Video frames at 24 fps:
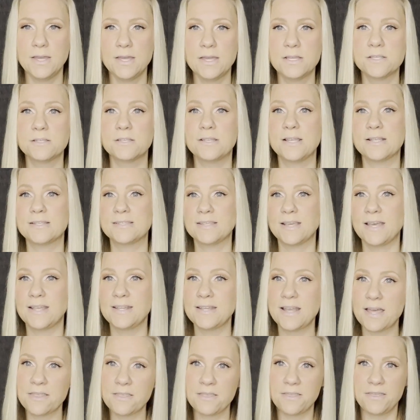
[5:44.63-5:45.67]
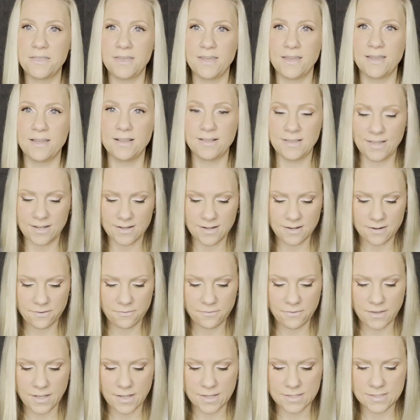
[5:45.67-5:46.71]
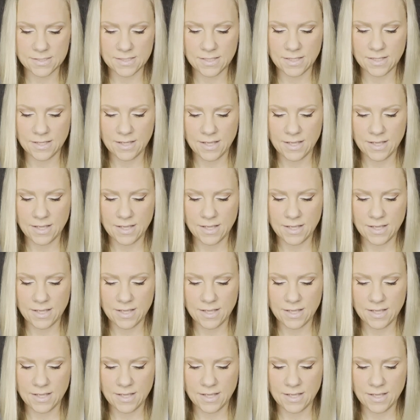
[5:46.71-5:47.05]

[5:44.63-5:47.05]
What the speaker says: So that's another thing that it affects.